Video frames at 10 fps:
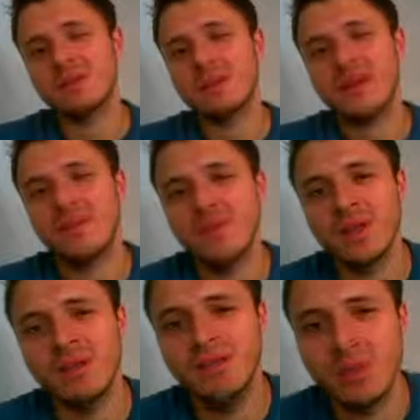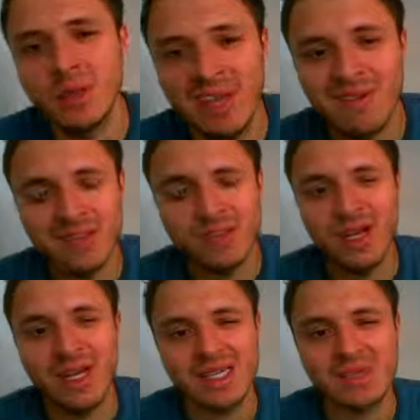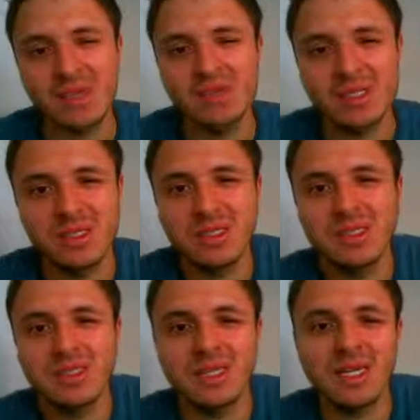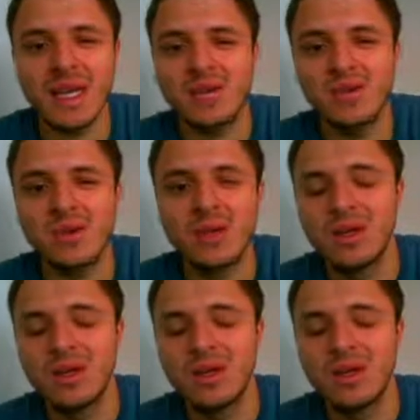I'll probably give it a try next time. I just didn't see how.